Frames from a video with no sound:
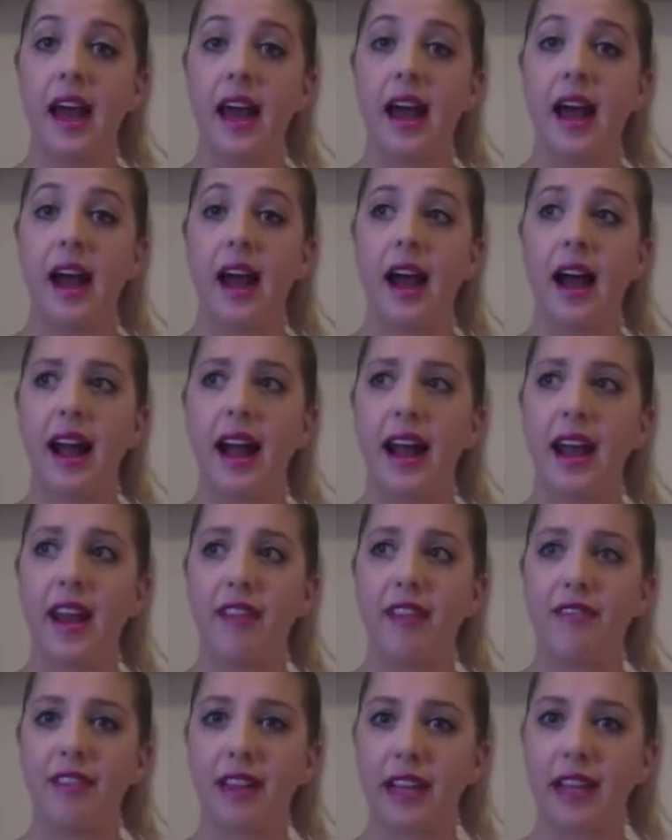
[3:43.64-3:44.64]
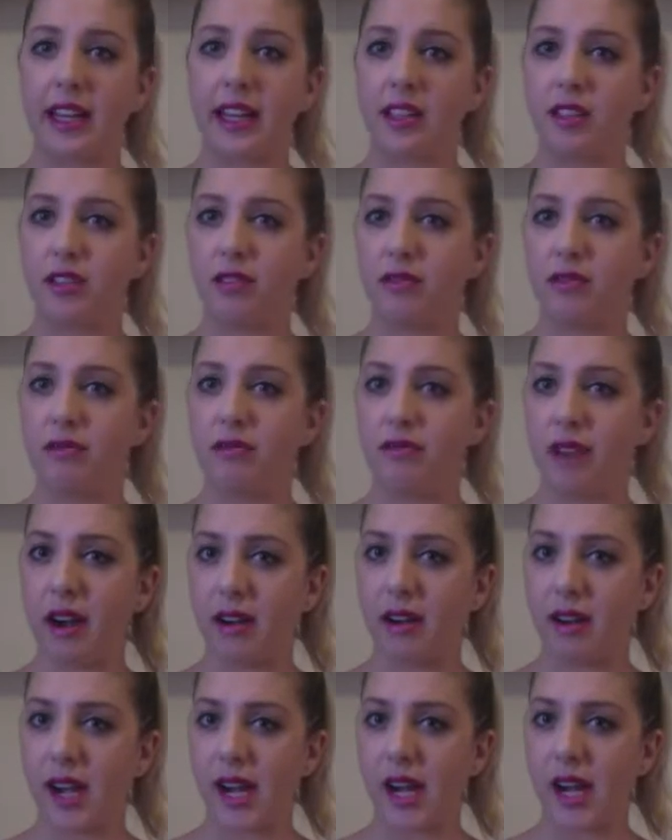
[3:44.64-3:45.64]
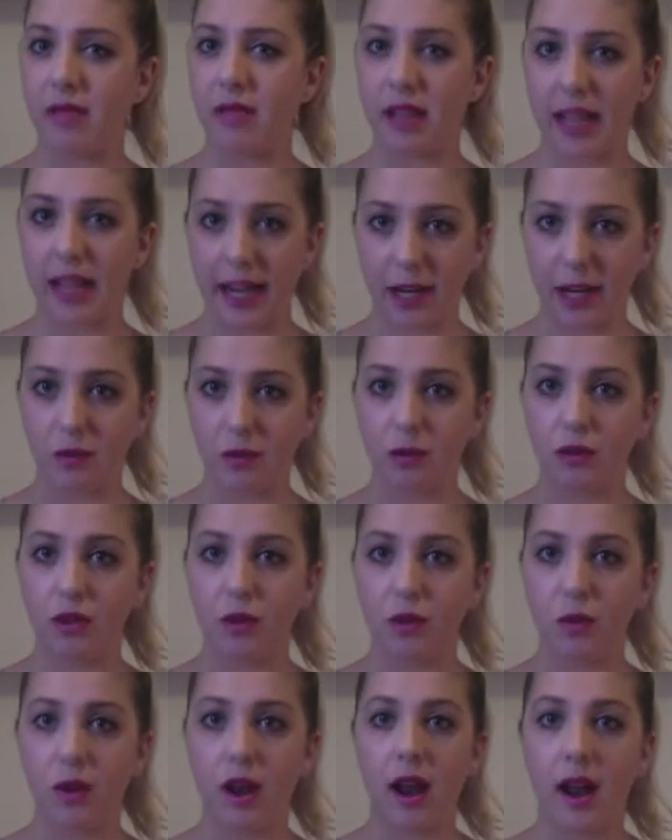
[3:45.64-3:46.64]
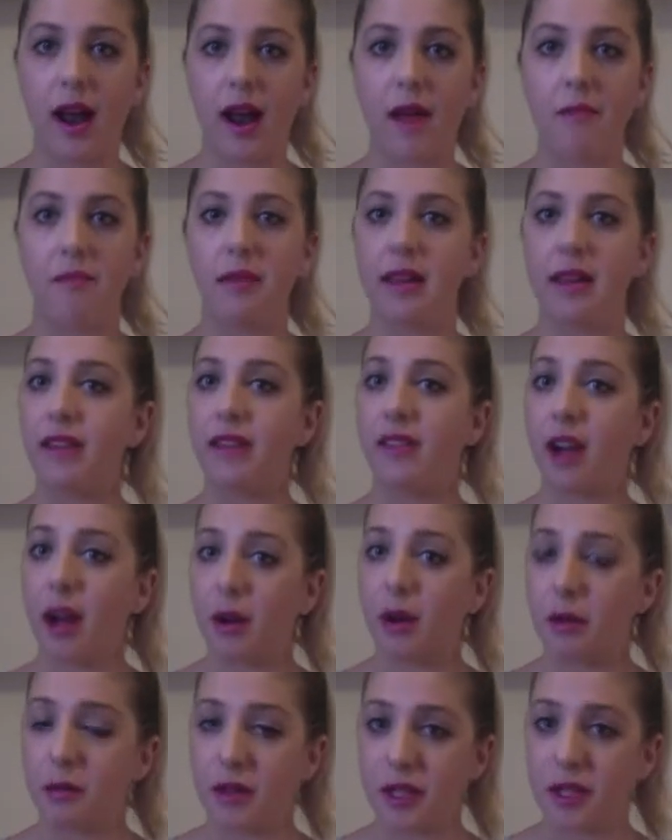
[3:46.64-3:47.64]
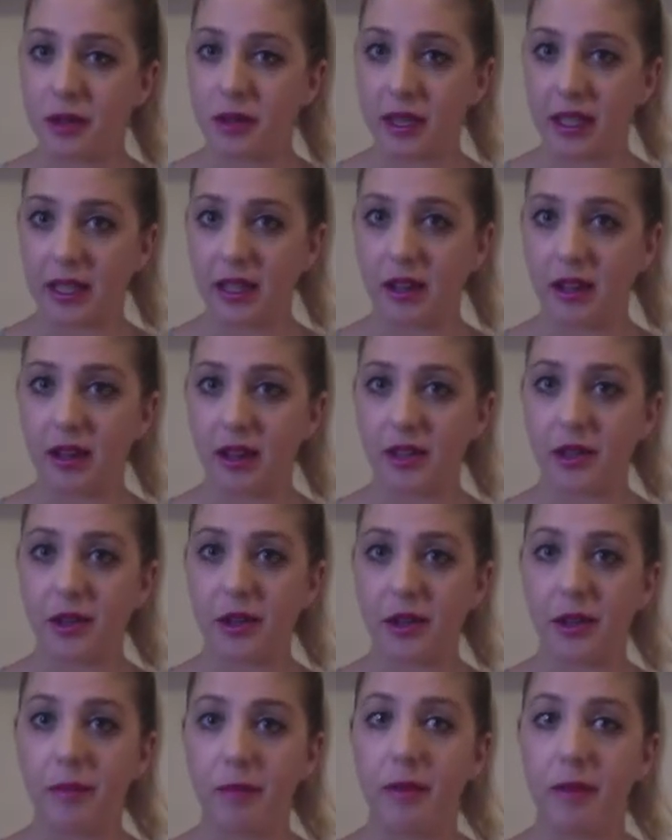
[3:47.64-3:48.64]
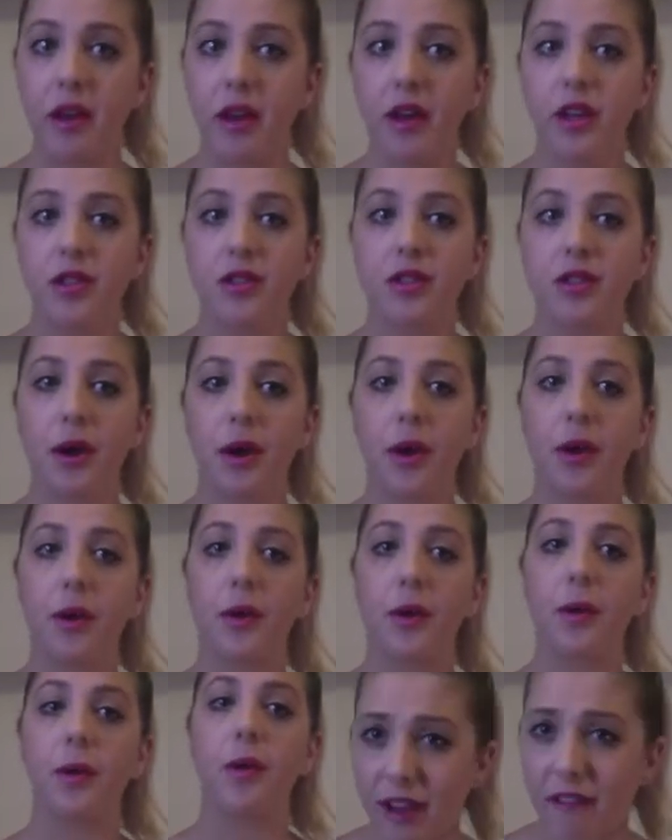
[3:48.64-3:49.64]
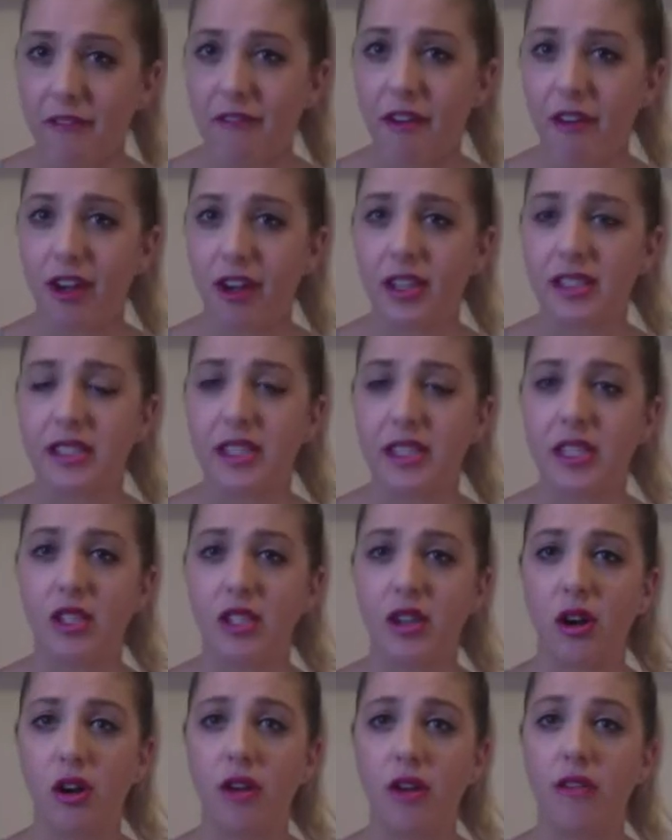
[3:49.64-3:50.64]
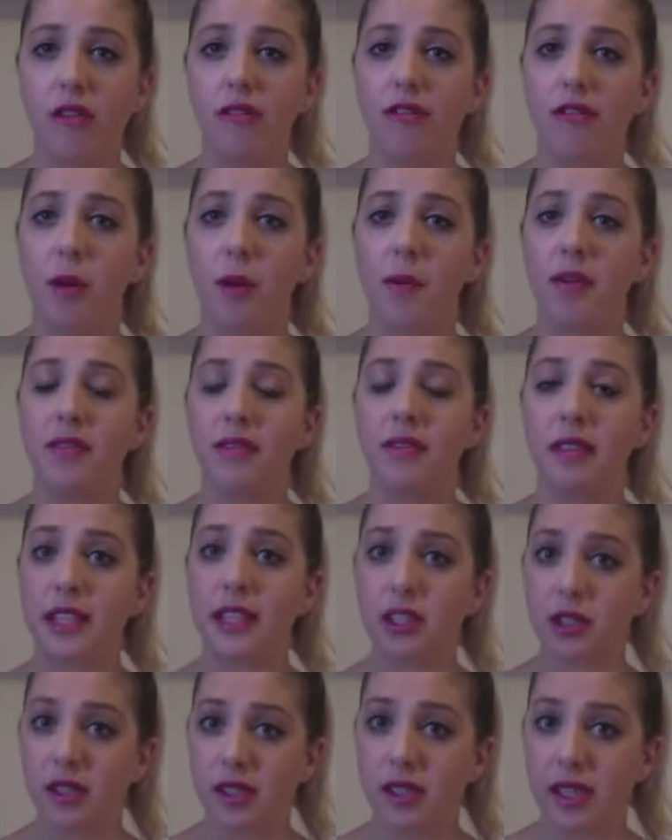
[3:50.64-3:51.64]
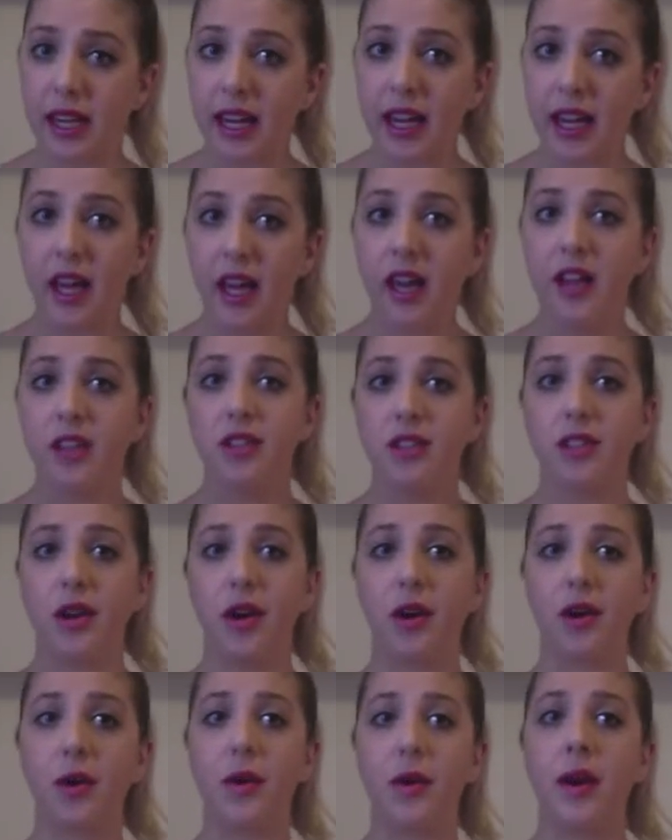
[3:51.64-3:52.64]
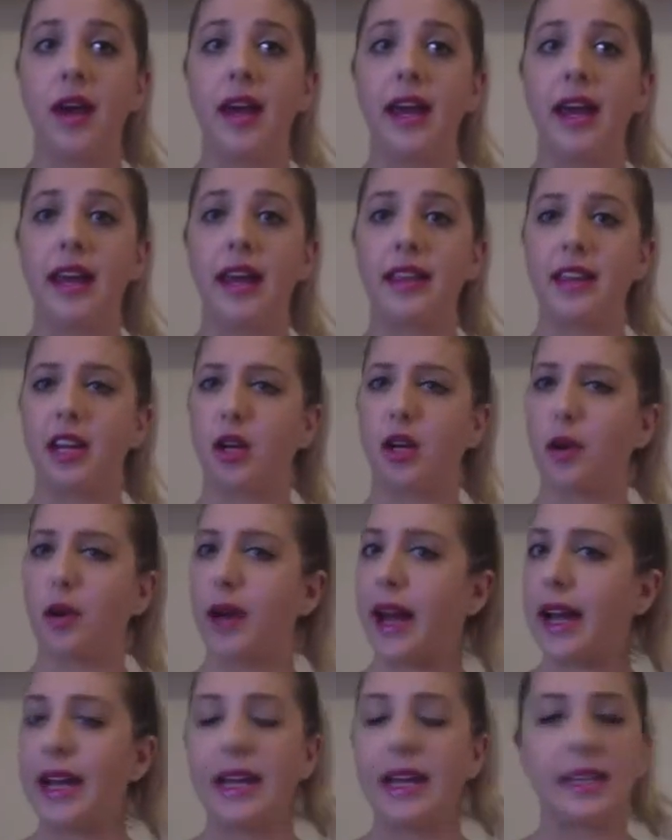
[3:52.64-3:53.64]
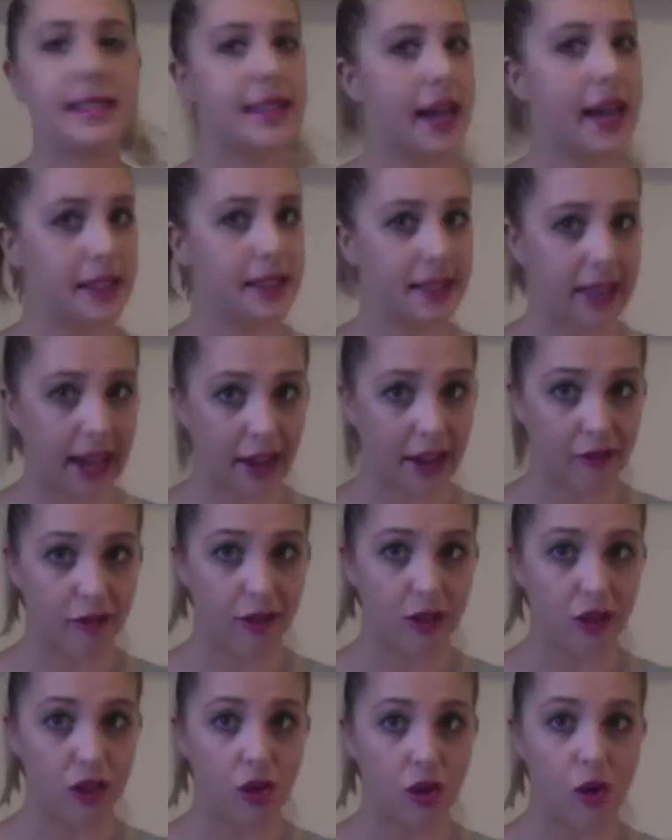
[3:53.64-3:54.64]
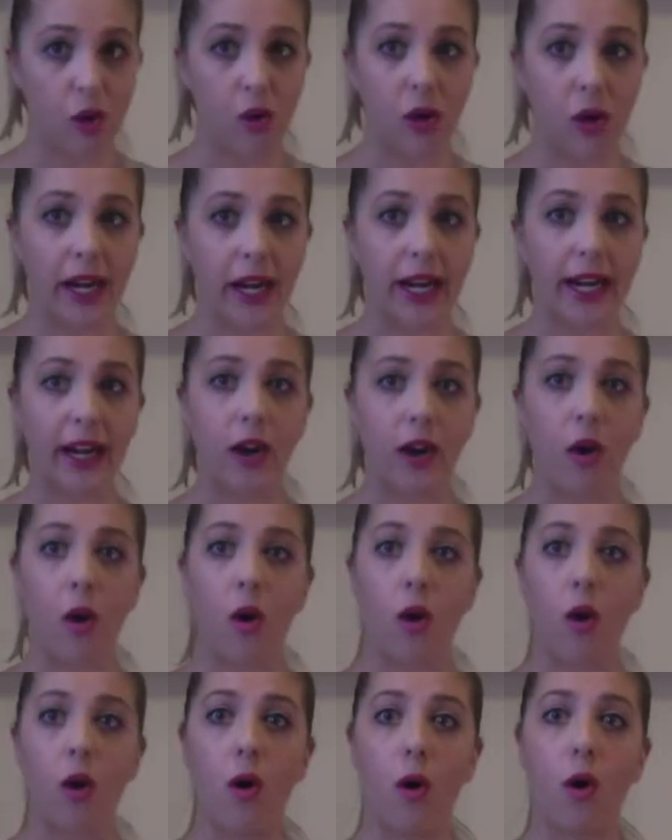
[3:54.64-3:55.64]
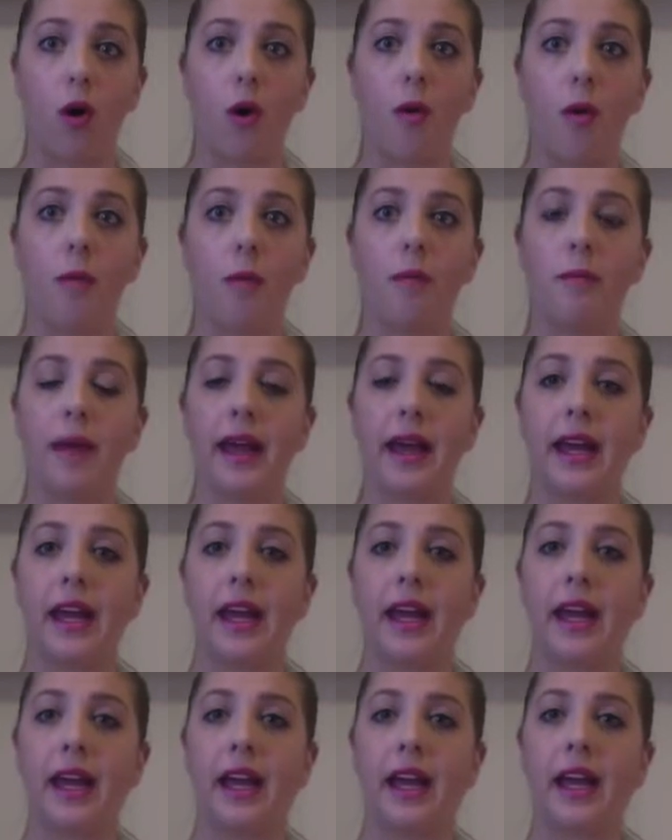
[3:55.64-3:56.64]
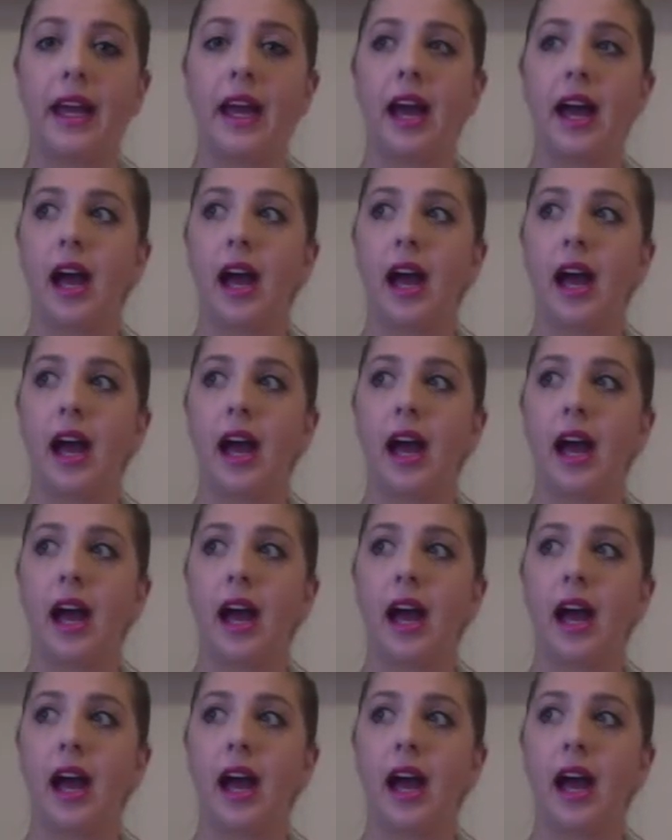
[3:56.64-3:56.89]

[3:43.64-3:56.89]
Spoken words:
And I feel like it's very relatable to what I believe I will be doing in the classroom. So it focuses on a form of literacy, so either creating a soundscape for a story or making